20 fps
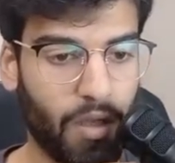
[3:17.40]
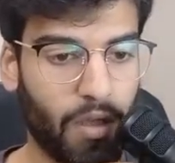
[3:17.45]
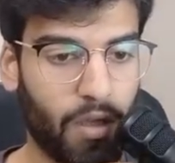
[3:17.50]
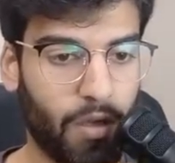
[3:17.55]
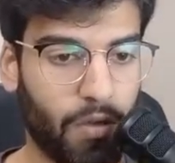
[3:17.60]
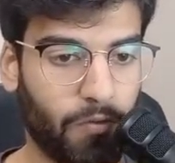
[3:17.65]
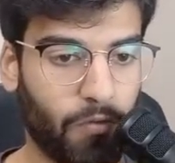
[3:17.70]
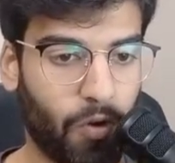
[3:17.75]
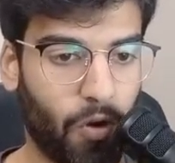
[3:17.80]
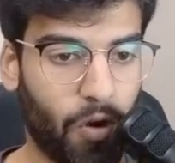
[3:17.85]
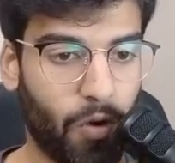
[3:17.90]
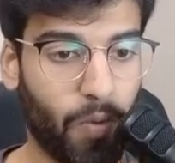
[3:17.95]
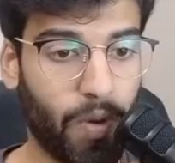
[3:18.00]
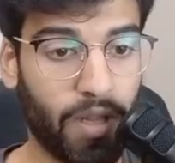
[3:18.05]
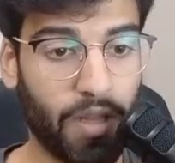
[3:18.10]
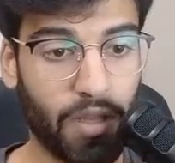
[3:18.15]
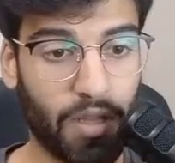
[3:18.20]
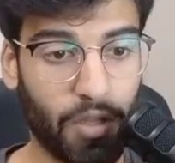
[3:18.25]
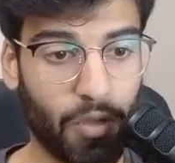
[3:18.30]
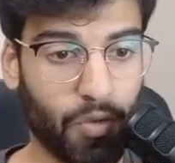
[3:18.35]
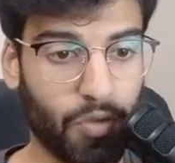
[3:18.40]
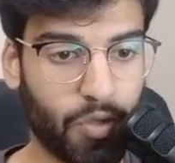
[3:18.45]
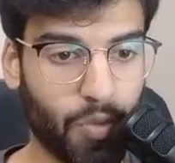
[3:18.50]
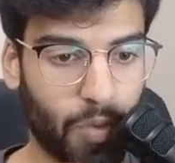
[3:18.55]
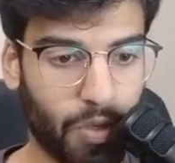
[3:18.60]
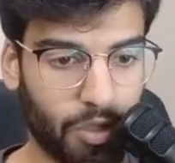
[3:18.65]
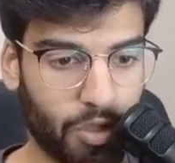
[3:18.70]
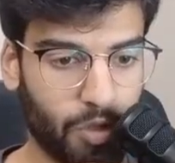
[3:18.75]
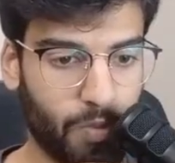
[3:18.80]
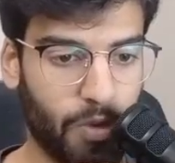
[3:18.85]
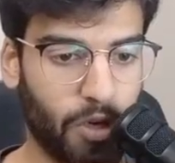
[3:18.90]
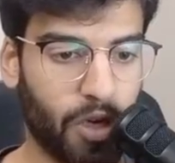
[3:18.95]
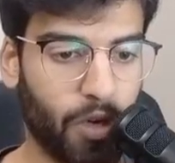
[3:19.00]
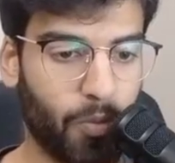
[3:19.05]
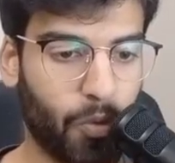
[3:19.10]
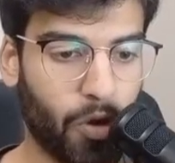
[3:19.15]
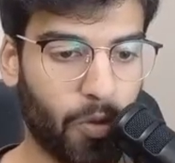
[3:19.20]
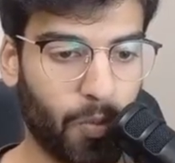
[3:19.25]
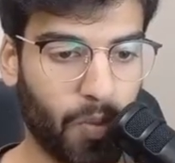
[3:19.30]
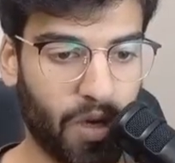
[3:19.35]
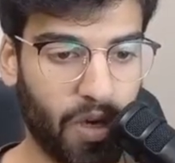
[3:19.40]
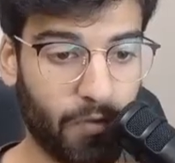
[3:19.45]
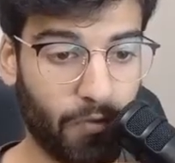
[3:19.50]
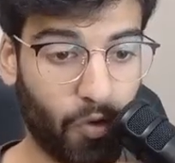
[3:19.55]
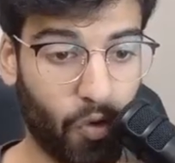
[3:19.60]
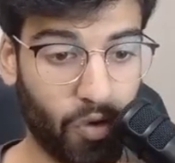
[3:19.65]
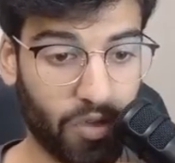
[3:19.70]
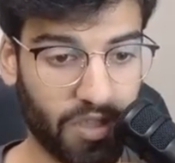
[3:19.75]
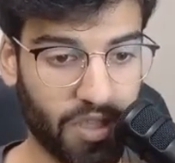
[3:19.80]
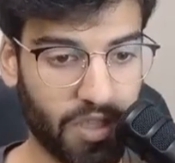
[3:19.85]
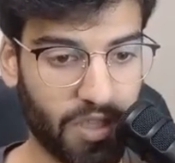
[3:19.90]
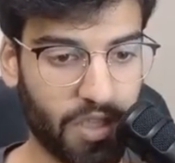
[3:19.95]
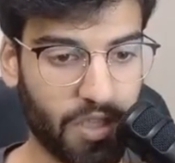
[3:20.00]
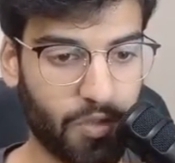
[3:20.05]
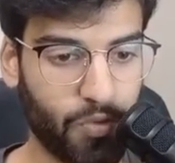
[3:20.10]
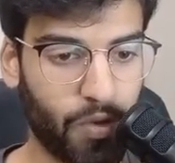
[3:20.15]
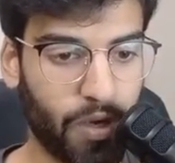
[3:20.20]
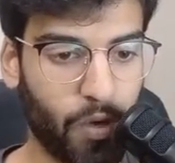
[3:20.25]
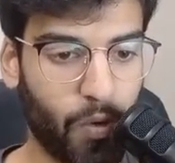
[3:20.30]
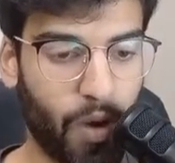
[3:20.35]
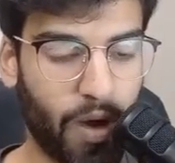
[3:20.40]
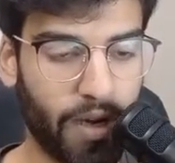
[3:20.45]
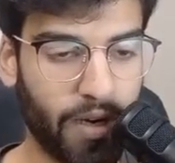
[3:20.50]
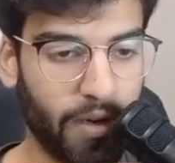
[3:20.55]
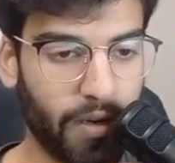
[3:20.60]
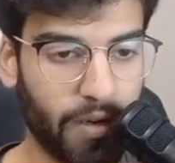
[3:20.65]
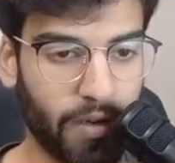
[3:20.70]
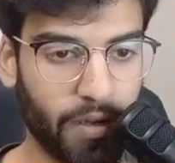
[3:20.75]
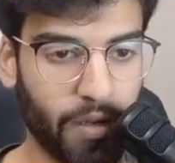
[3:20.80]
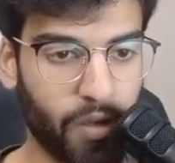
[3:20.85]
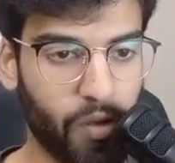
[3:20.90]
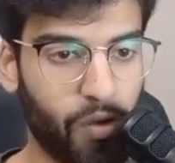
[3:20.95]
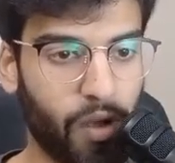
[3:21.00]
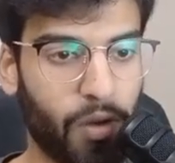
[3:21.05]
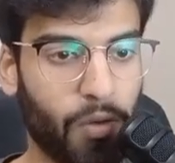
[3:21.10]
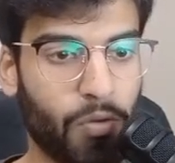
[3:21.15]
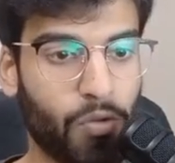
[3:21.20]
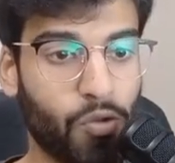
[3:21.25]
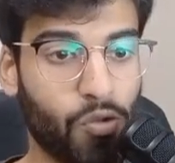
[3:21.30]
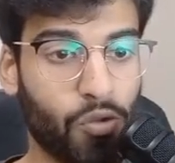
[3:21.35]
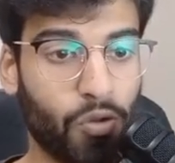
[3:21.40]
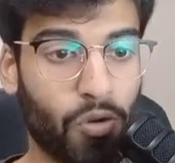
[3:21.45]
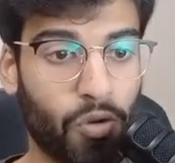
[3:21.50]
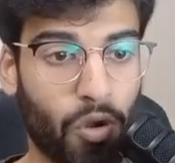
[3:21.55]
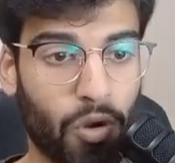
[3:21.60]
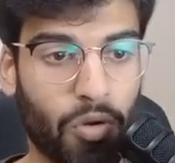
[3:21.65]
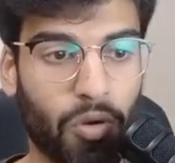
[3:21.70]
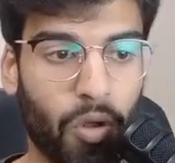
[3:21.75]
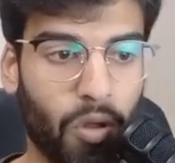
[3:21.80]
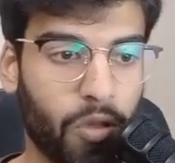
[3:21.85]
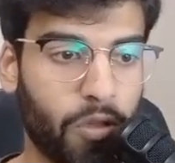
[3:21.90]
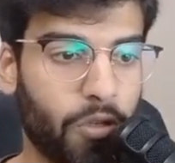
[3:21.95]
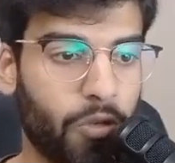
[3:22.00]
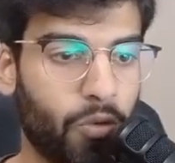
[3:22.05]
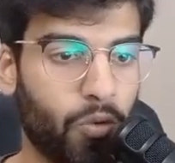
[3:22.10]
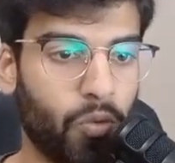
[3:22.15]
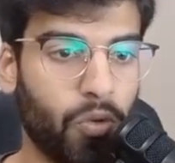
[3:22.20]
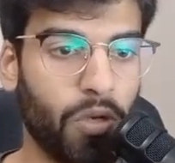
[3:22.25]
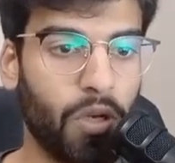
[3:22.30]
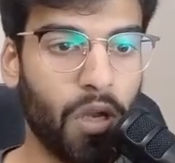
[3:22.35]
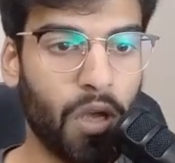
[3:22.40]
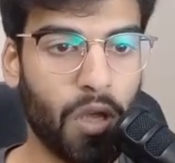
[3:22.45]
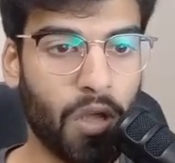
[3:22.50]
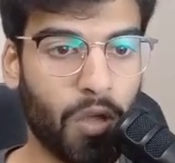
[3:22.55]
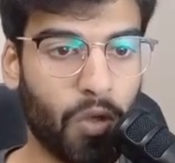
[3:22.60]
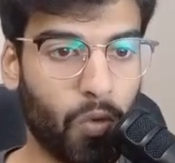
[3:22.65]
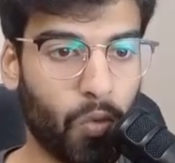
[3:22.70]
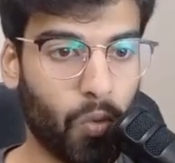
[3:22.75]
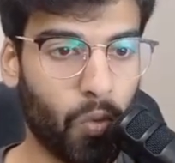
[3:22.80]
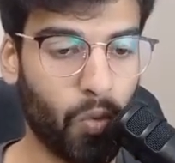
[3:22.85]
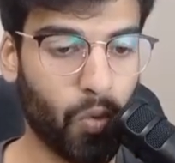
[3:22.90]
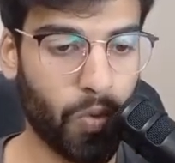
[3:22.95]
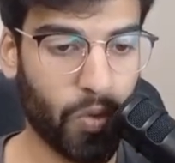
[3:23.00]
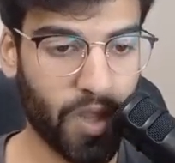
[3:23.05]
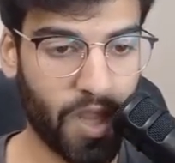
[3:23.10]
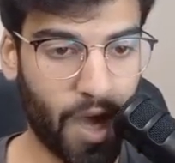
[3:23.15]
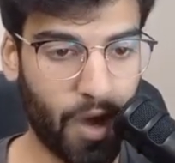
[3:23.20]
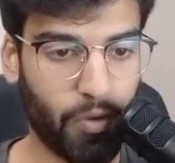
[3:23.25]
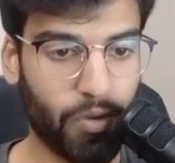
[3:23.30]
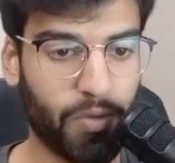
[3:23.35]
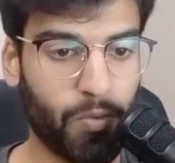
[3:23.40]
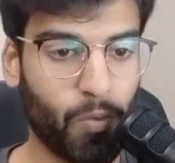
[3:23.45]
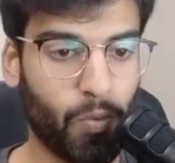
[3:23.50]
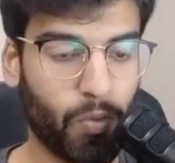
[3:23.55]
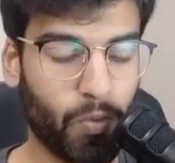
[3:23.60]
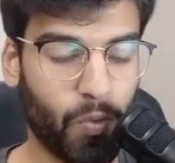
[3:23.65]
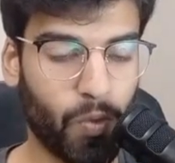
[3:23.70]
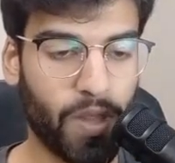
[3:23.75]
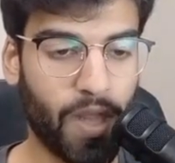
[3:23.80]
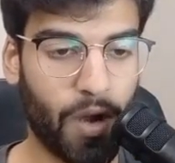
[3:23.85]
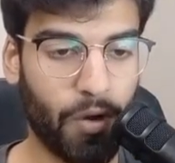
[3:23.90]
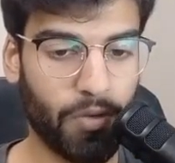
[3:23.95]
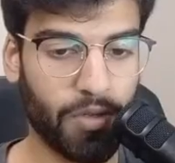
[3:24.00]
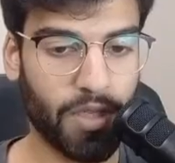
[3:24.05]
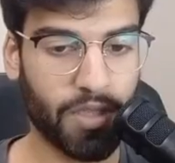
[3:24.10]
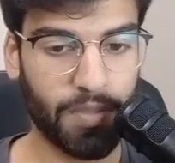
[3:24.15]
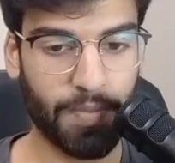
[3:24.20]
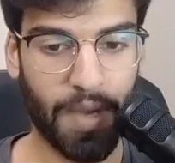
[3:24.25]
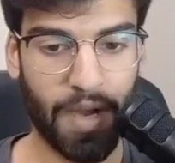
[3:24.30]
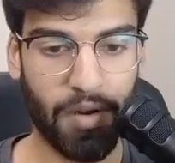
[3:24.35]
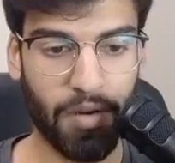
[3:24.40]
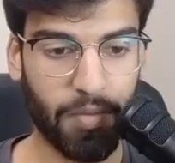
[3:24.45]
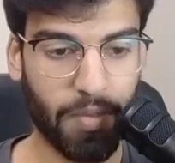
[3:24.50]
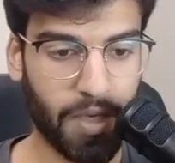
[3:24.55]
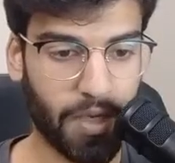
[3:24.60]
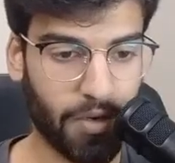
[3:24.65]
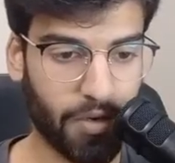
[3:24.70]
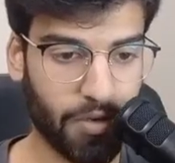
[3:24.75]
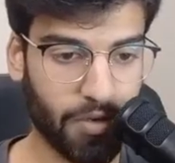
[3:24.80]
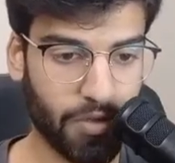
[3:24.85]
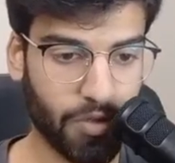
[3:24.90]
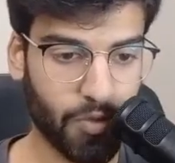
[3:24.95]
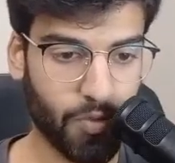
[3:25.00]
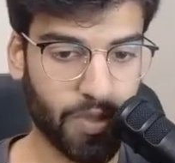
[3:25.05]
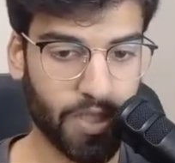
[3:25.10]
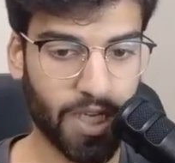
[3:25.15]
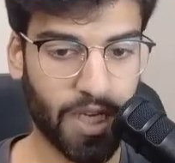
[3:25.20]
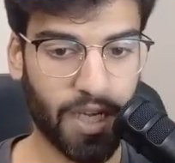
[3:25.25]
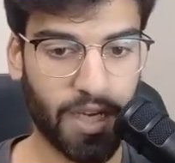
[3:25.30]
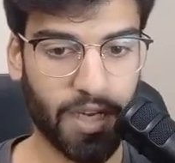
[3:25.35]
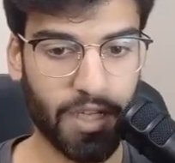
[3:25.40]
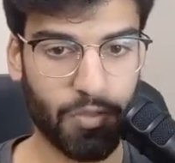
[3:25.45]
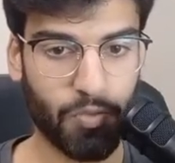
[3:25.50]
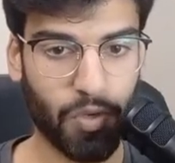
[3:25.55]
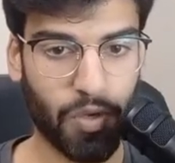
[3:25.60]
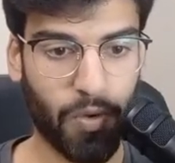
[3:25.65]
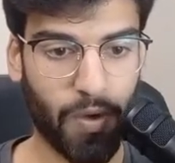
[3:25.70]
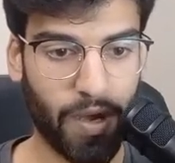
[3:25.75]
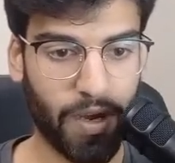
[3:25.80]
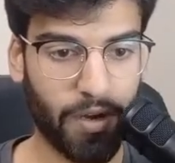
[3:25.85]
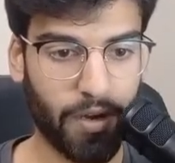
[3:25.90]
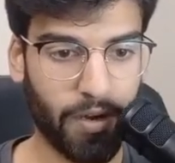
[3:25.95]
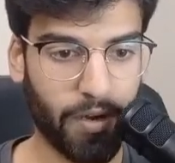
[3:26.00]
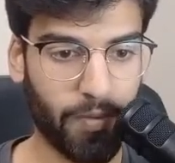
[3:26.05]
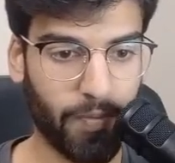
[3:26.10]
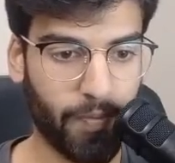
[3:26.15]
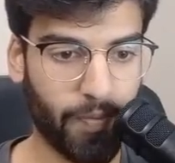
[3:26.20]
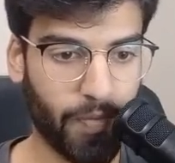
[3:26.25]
when the user wants to book an appointment. Of course, this is required. You should not call the tool without this parameter. So we check it as required.